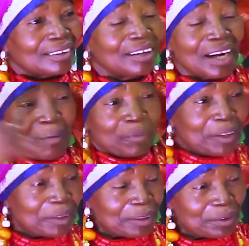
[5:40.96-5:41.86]
No, I'm
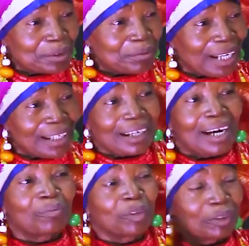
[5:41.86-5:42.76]
not going to go back.
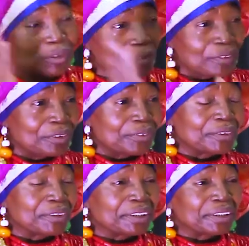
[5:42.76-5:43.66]
I'm going to go
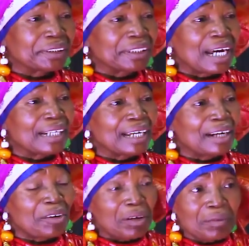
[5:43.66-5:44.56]
forward. And
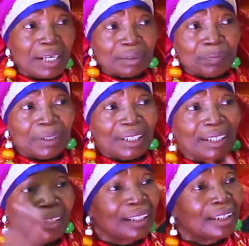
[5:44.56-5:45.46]
I always
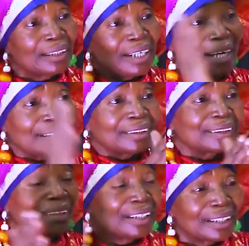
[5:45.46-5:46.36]
pray that
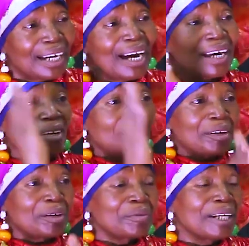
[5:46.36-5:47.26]
I
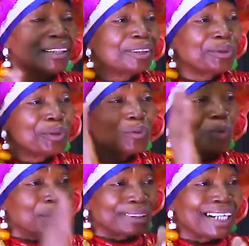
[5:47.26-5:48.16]
always know
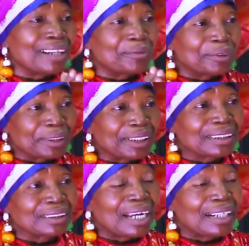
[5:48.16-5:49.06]
what I want.
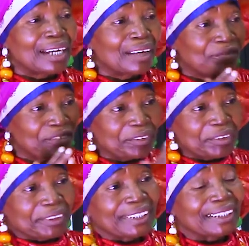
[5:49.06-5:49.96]
And I
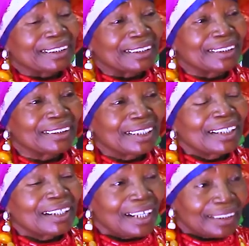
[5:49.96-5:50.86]
focus at it.
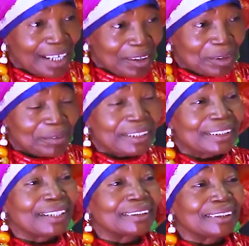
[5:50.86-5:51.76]
And I
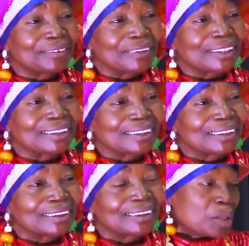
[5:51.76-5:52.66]
always achieve it.
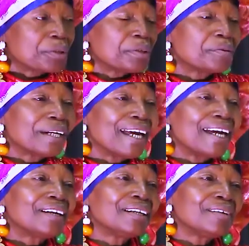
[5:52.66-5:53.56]
So when
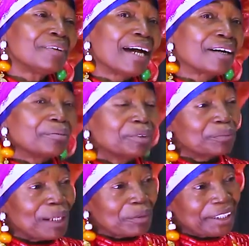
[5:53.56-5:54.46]
I run away, I come
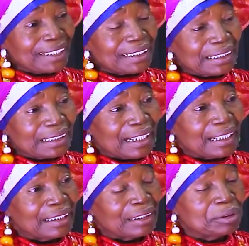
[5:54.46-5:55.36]
to my mother's sister
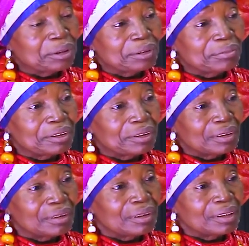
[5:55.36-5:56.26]
in Oshogbo
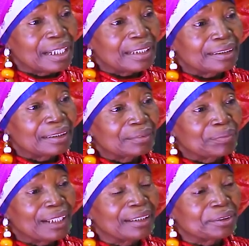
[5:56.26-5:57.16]
that is
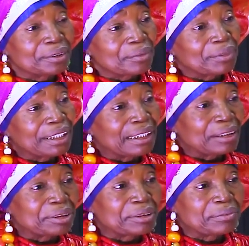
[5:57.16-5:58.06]
married to somebody
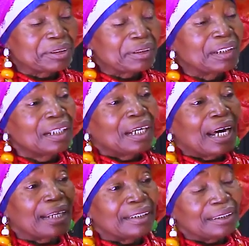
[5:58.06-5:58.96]
in Oshogbo
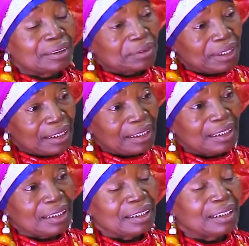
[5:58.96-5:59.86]
and is doing
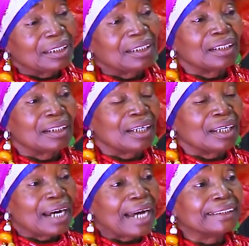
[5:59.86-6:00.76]
the
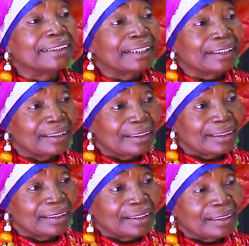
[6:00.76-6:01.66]
adire.
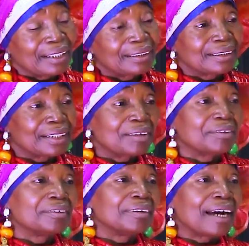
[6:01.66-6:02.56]
That is
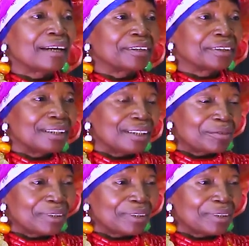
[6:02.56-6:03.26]
how I continue